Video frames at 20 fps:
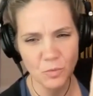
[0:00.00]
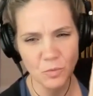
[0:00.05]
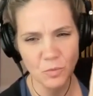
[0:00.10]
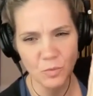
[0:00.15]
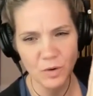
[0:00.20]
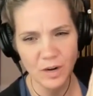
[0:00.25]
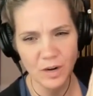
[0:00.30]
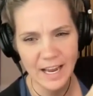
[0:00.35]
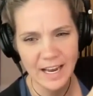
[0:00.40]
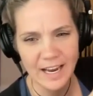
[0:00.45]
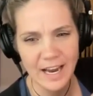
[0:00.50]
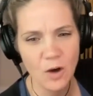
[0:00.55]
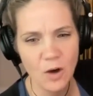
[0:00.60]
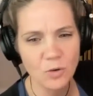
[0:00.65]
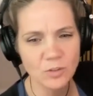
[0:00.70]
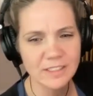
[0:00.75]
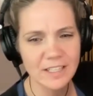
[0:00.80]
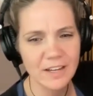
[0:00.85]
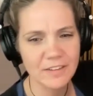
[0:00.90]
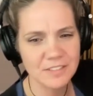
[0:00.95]
When I got
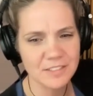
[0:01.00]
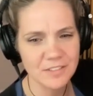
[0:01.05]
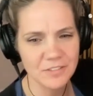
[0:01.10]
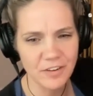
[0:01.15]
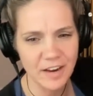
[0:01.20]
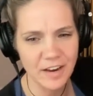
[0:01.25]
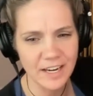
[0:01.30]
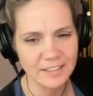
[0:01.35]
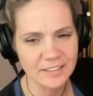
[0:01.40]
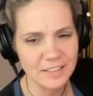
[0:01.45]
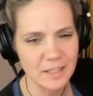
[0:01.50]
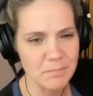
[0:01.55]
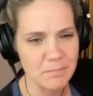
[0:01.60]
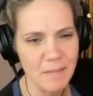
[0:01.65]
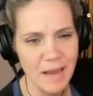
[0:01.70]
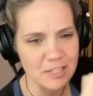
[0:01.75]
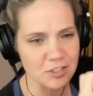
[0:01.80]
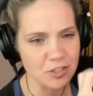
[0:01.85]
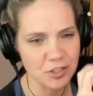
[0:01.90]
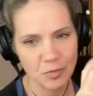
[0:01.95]
old enough to find out that
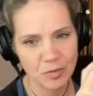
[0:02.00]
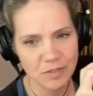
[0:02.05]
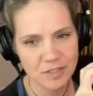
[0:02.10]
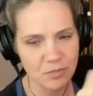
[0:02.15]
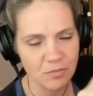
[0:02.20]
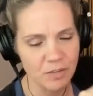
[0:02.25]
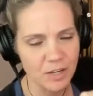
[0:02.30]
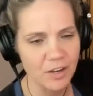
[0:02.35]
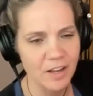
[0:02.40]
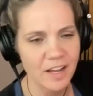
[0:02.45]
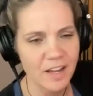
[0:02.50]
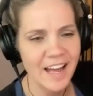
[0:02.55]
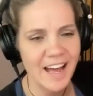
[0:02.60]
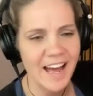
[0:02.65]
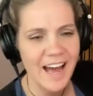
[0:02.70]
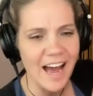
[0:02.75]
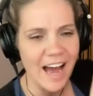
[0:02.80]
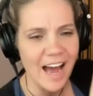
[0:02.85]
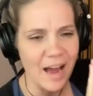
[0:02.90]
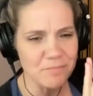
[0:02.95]
magic wasn't real,
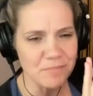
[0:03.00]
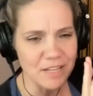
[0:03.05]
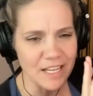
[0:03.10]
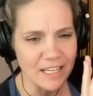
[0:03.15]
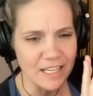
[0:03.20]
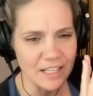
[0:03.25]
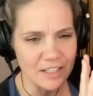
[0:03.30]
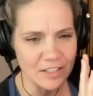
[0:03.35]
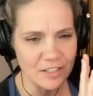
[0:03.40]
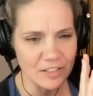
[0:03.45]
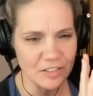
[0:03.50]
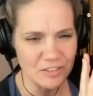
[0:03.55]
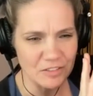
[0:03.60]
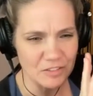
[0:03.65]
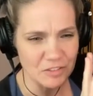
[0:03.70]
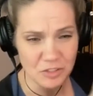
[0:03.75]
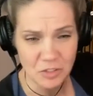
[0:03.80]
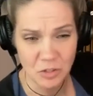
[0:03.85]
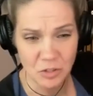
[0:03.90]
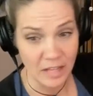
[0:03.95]
I'm like,
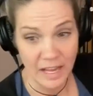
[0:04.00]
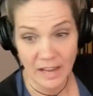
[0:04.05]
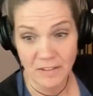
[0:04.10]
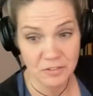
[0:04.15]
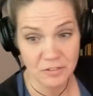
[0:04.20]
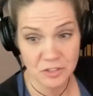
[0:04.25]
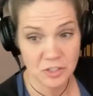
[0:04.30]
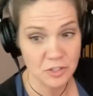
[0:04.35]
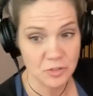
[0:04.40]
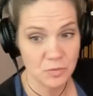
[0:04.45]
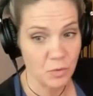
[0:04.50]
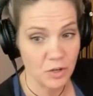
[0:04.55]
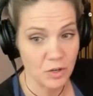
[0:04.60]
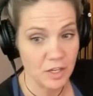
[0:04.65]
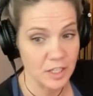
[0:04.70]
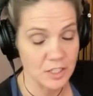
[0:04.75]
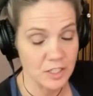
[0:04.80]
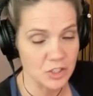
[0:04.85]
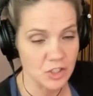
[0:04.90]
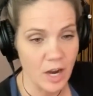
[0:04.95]
so life is just
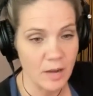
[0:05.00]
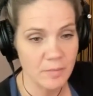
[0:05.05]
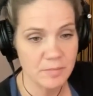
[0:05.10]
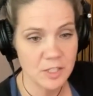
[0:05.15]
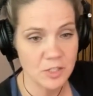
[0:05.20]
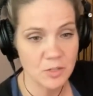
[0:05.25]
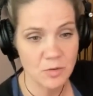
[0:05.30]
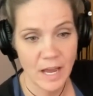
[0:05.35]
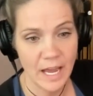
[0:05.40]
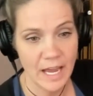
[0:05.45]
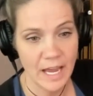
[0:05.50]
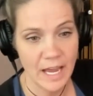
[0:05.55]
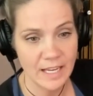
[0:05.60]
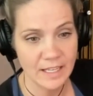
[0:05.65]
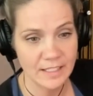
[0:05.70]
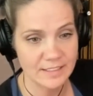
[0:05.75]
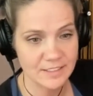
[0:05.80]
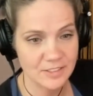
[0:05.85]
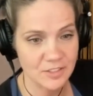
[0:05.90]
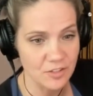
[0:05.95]
working a job that you
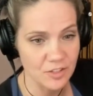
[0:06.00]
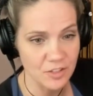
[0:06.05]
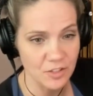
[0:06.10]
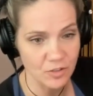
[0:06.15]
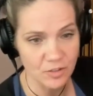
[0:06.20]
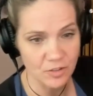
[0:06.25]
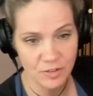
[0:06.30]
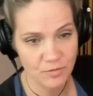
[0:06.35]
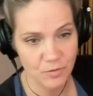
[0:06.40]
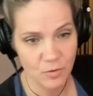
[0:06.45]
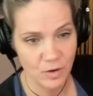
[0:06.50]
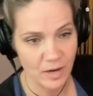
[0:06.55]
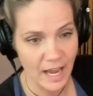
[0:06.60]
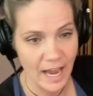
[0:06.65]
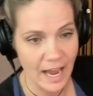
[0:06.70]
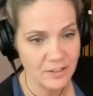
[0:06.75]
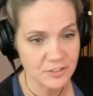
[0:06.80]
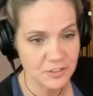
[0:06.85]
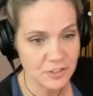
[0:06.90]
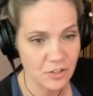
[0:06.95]
hate so that you can afford a
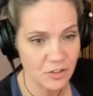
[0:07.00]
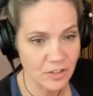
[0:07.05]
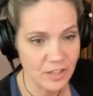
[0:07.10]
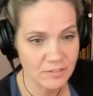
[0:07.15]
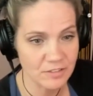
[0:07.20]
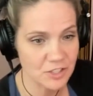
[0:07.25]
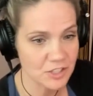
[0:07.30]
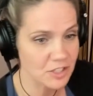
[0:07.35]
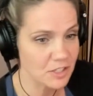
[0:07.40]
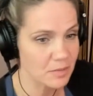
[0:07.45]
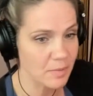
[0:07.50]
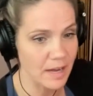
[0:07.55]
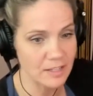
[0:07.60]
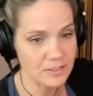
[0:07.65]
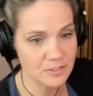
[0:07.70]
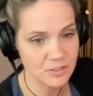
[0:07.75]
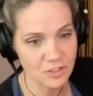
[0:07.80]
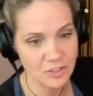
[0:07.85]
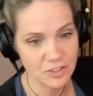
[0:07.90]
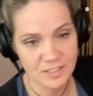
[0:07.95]
house you don't give a shit about
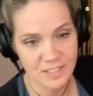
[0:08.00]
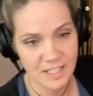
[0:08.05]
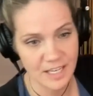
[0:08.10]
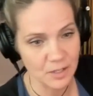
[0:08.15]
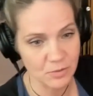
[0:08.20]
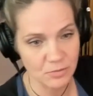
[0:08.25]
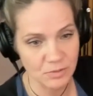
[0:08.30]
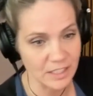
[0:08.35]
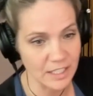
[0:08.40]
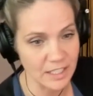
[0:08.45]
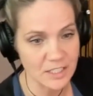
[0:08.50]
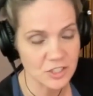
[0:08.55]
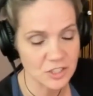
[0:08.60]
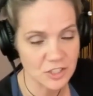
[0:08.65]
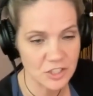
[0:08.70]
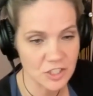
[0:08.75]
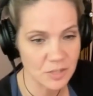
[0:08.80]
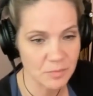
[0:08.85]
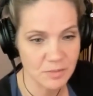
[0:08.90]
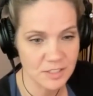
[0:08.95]
so you can stay in a
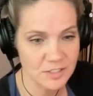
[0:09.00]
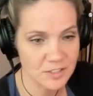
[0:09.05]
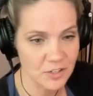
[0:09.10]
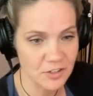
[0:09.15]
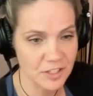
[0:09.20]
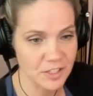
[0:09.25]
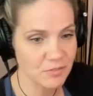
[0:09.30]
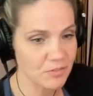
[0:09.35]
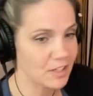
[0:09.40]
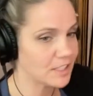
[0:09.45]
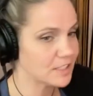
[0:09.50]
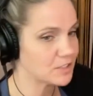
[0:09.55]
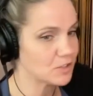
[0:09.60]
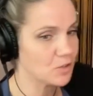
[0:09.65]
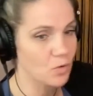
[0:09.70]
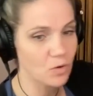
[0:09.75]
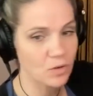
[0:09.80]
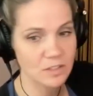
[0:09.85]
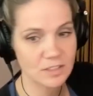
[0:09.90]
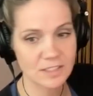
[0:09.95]
relationship that's already run of
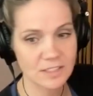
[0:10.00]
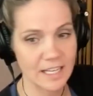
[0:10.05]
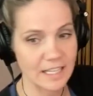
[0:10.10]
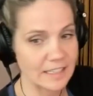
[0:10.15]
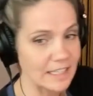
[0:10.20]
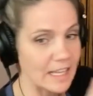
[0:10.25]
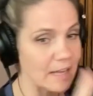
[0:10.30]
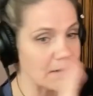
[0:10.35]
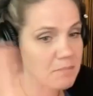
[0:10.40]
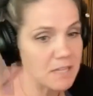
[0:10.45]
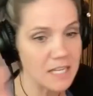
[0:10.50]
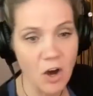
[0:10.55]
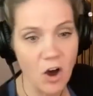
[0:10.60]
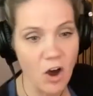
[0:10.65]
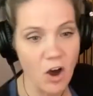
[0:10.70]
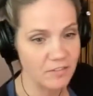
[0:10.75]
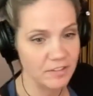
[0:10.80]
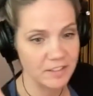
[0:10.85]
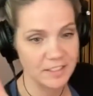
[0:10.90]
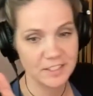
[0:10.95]
course. Like, let me
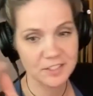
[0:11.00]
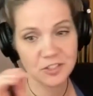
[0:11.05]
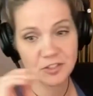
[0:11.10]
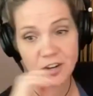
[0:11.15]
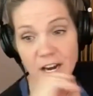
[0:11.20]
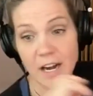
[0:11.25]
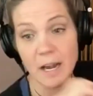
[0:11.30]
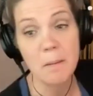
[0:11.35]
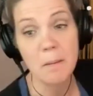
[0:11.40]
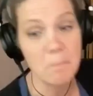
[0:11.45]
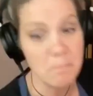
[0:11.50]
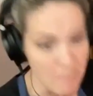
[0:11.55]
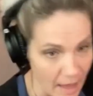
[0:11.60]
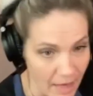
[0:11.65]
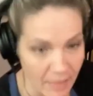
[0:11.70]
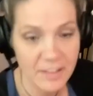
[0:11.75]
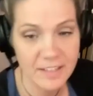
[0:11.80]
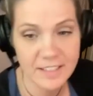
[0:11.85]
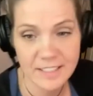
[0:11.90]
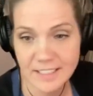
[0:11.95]
off of this train.
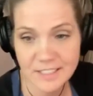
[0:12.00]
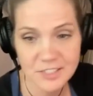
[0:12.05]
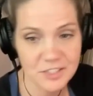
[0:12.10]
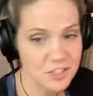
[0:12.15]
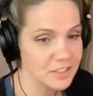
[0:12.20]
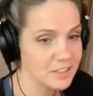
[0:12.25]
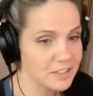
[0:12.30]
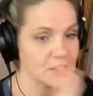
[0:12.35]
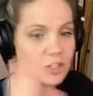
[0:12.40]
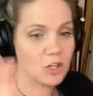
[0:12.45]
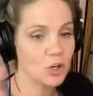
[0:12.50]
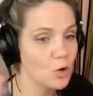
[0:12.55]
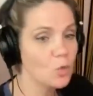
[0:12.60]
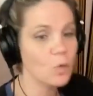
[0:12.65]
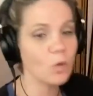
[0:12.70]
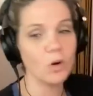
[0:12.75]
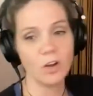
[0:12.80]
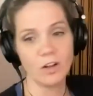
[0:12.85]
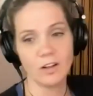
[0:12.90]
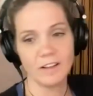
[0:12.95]
Meth addiction,
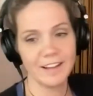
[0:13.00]
cool.